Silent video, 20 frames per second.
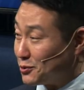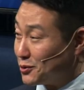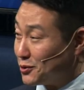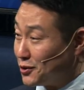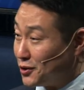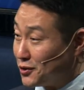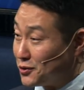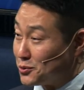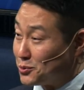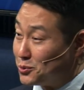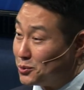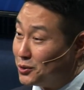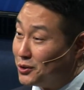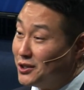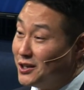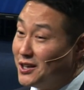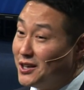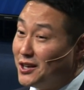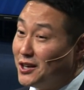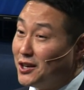in law school,
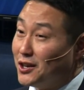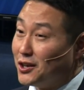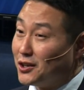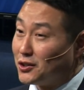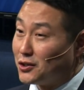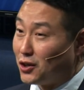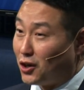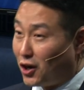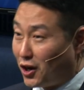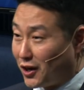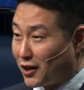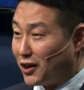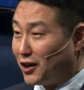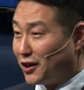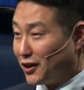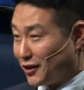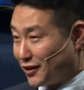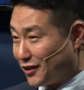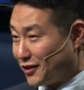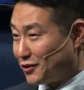taught
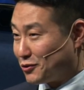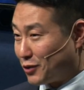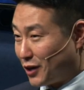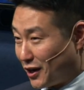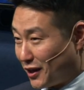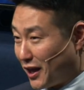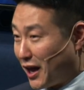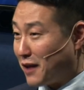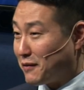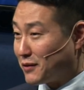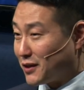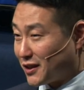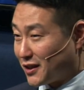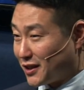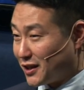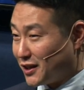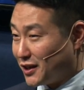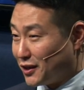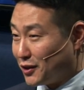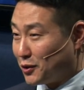us trial
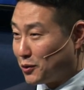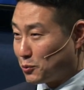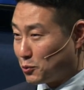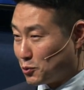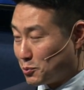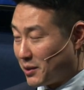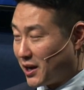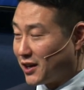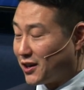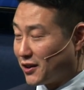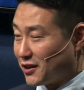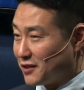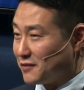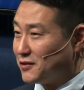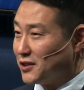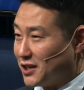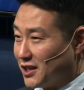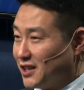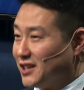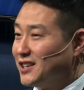advocacy through My Cousin
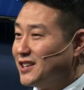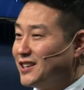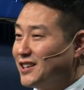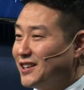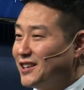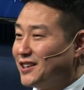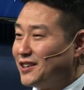Vinny.